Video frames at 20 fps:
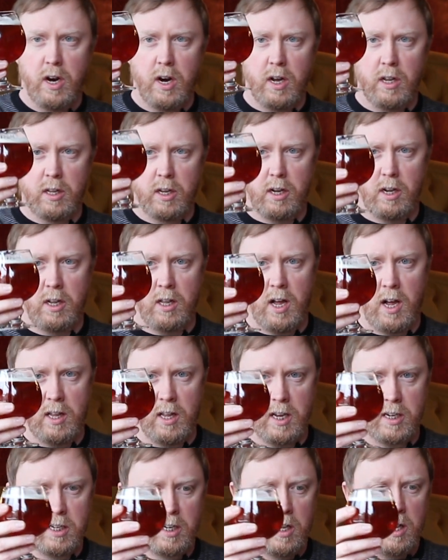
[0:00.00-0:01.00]
a
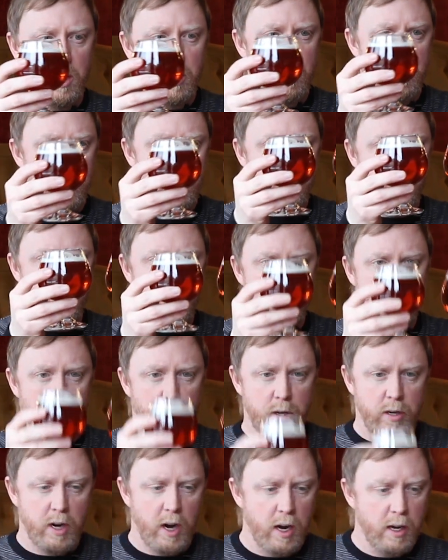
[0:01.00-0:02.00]
lot less clarity than this
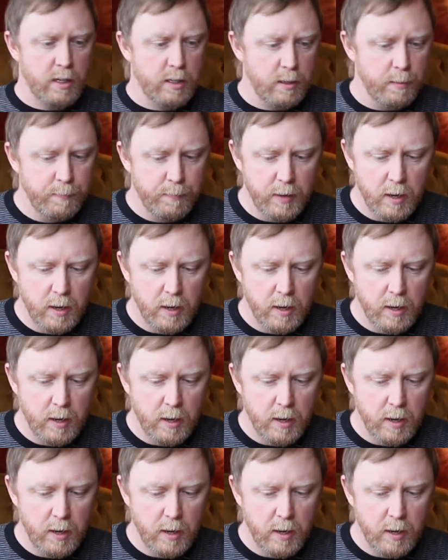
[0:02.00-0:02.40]
one does.